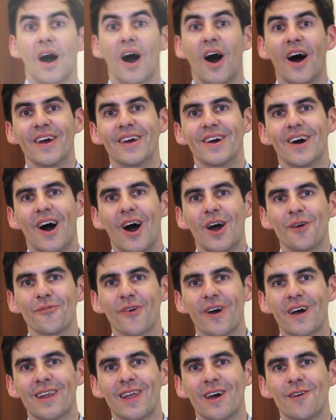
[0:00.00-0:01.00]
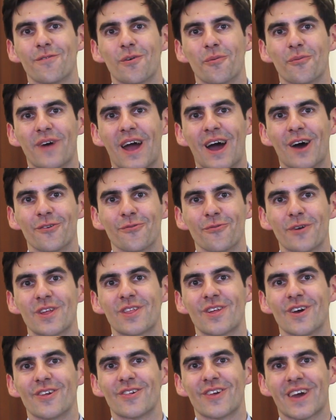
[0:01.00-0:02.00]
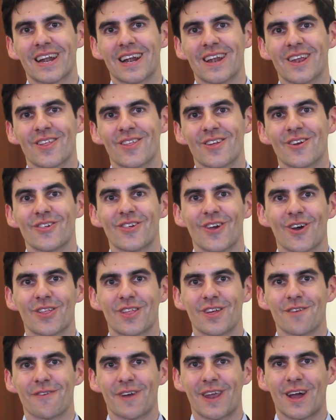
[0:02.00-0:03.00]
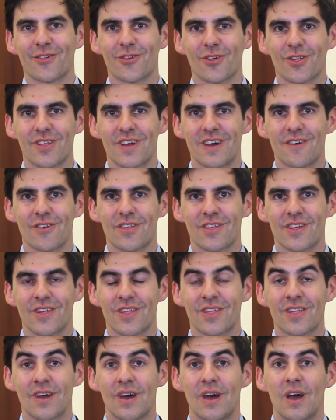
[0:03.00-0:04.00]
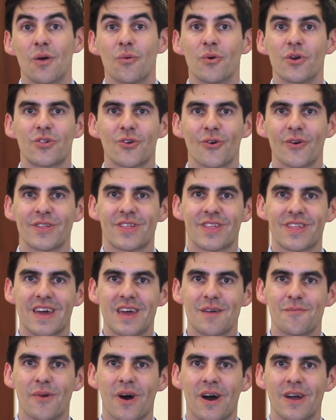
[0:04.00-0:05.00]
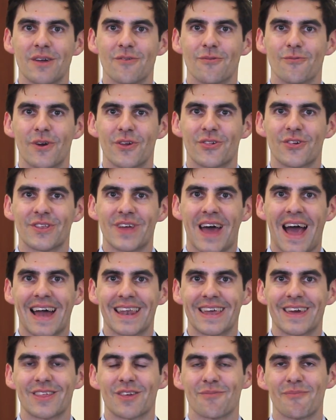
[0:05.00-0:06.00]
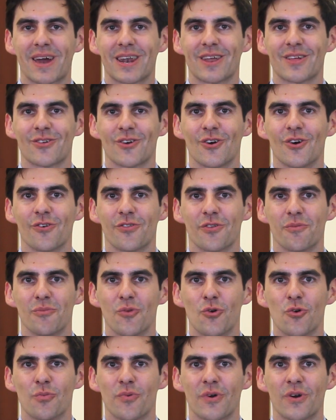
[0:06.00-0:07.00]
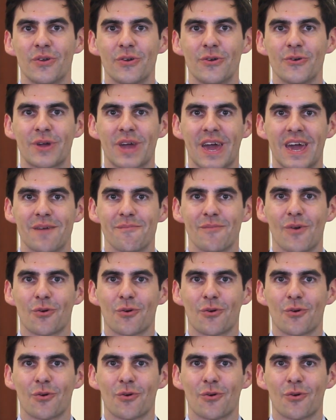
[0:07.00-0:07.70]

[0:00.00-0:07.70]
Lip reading: Hi, I'm Lightfoot-Brown, Research Analyst at Chelsea Financial Services. We're joined today by Richard Hallett, Manager of the Marlborough UK